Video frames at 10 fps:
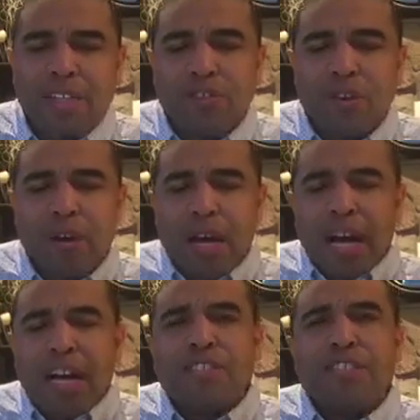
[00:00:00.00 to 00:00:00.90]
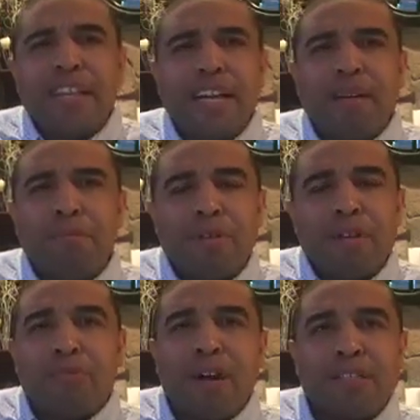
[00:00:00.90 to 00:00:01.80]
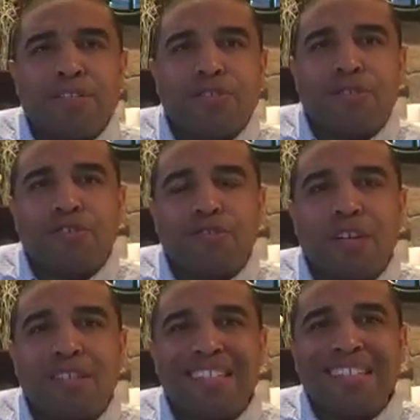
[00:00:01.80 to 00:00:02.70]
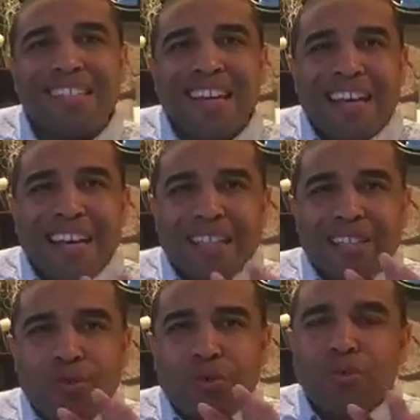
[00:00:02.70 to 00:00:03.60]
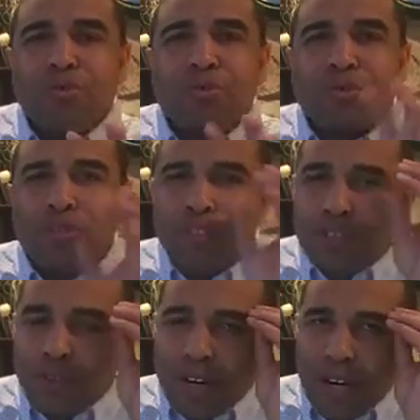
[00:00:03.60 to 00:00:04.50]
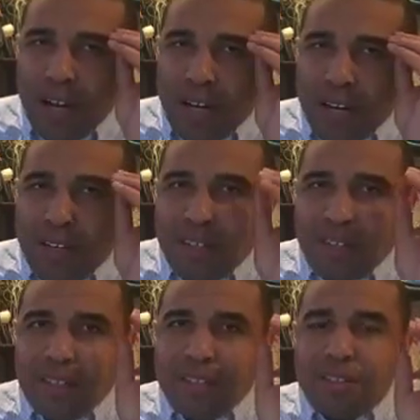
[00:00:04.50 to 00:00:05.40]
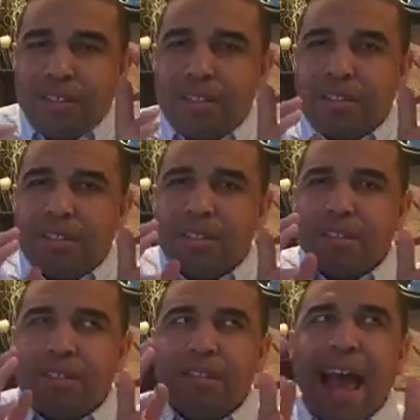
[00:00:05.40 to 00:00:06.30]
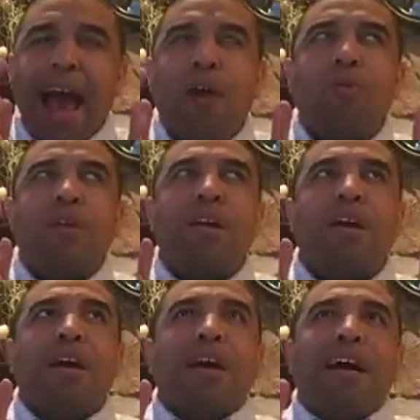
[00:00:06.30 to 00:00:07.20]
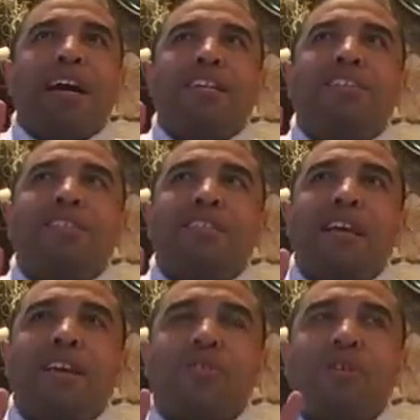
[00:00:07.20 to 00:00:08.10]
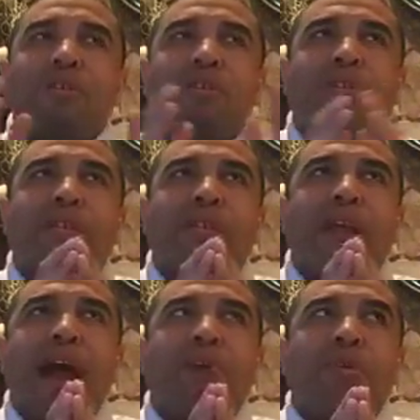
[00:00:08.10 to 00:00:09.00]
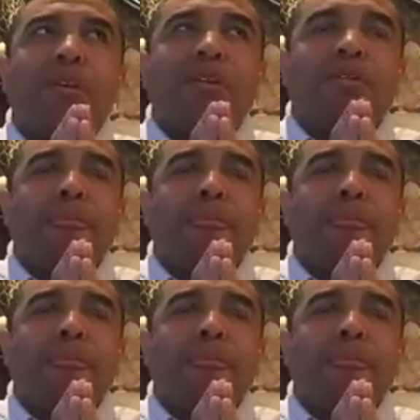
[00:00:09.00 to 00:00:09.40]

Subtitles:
So understanding that building a process you can trust is crucial to your to how we understand or how we